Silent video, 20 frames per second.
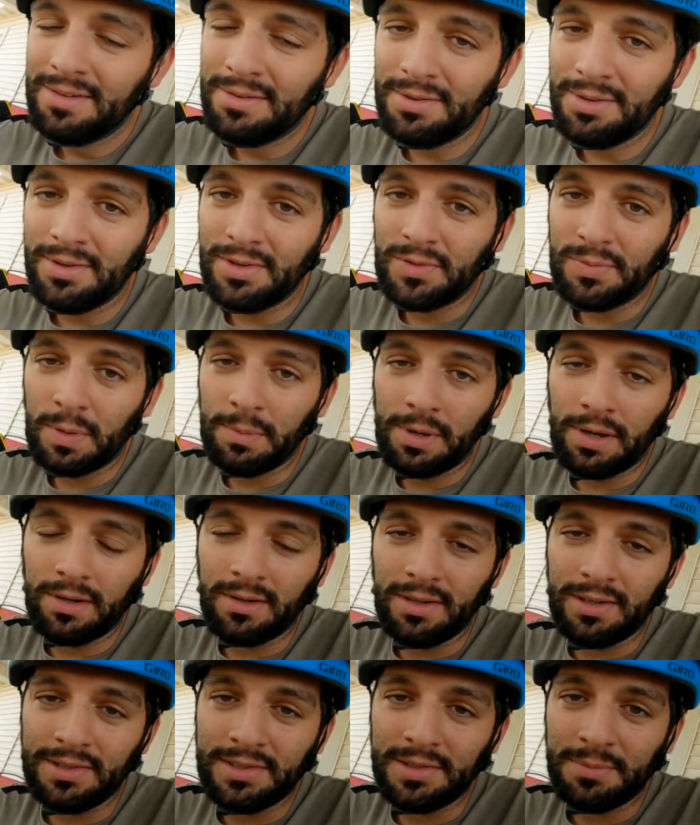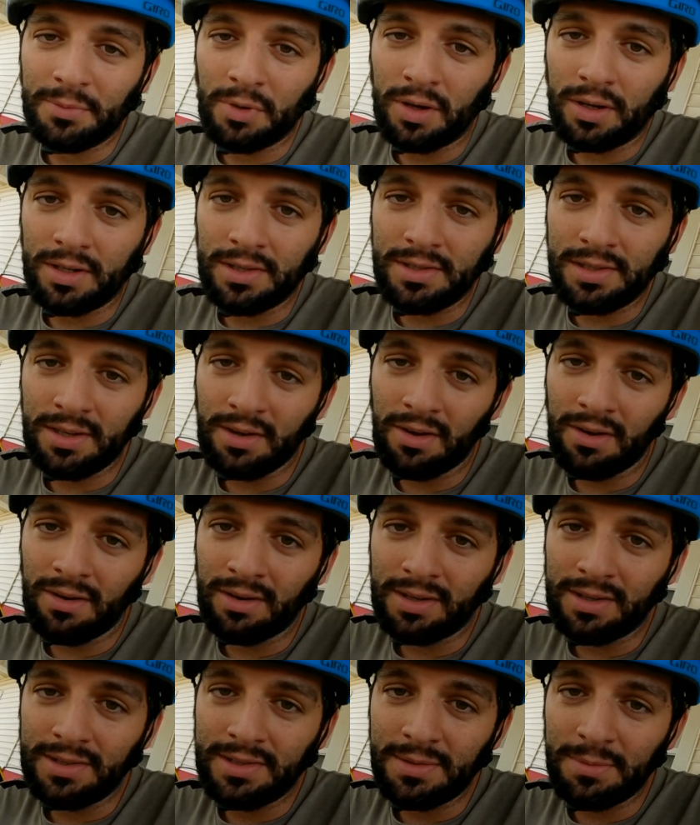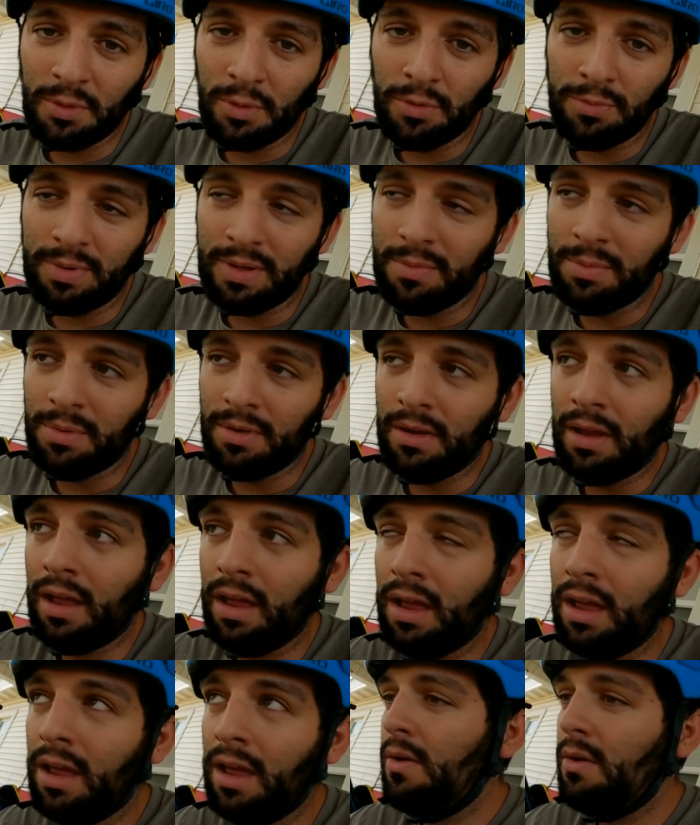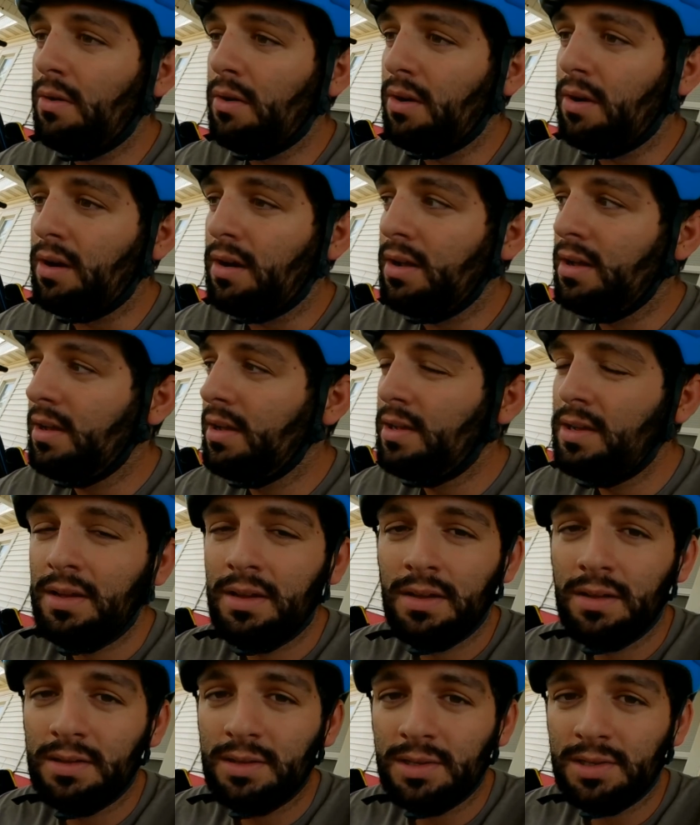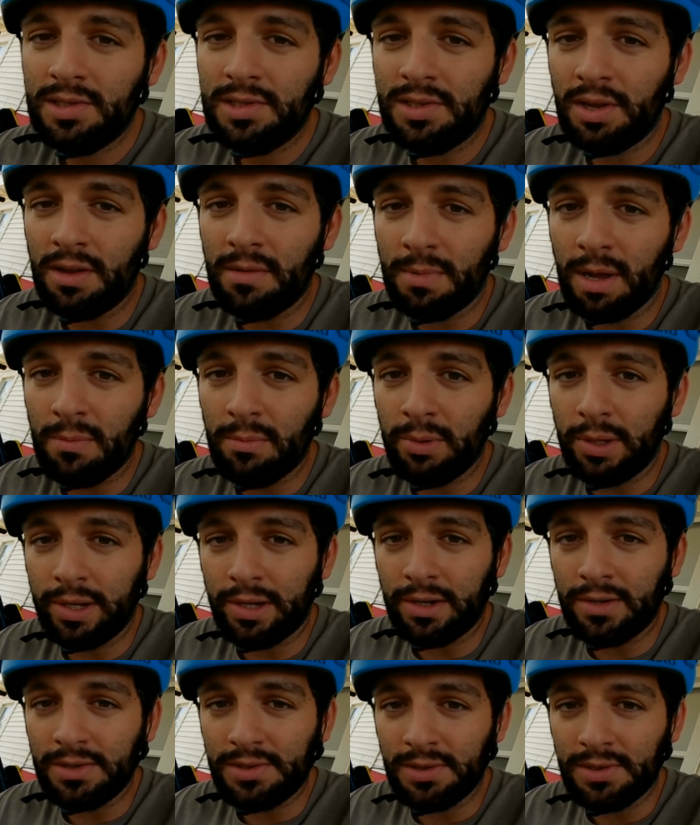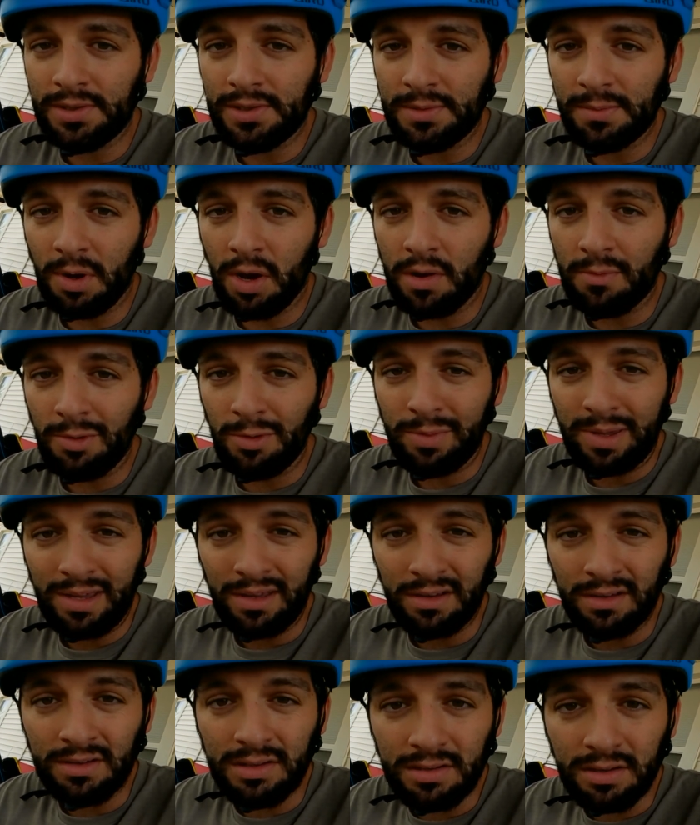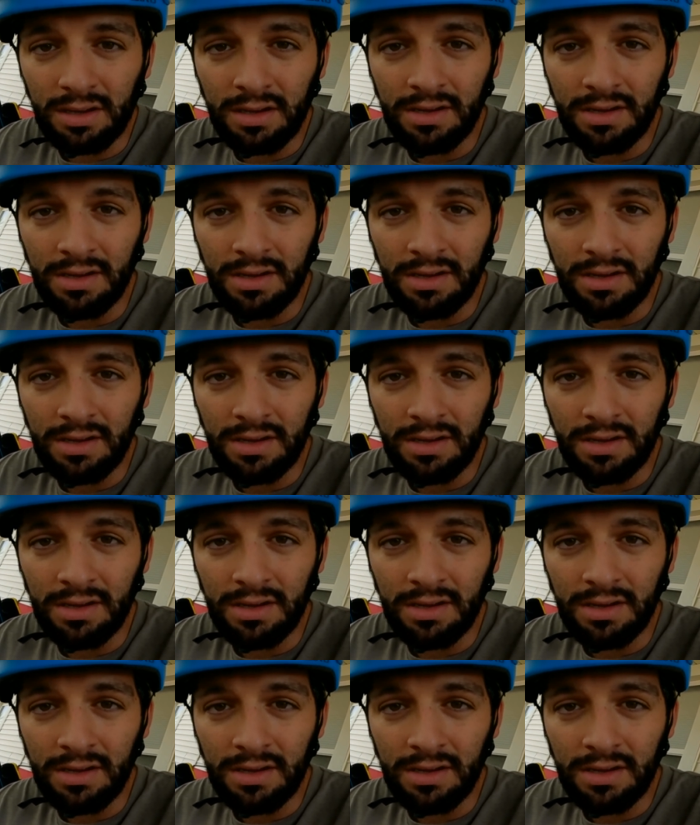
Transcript: who knows, maybe I'll cause some ruckus and honk at some old people or stunt my blinkers on some automobiles.